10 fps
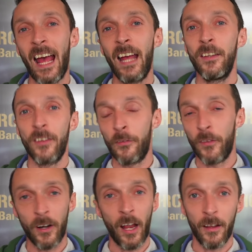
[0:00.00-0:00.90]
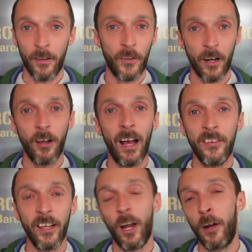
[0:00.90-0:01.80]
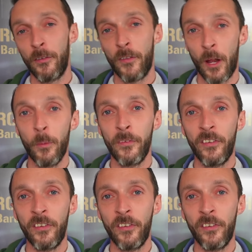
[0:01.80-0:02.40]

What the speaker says: and if they're a classic card, if they're out of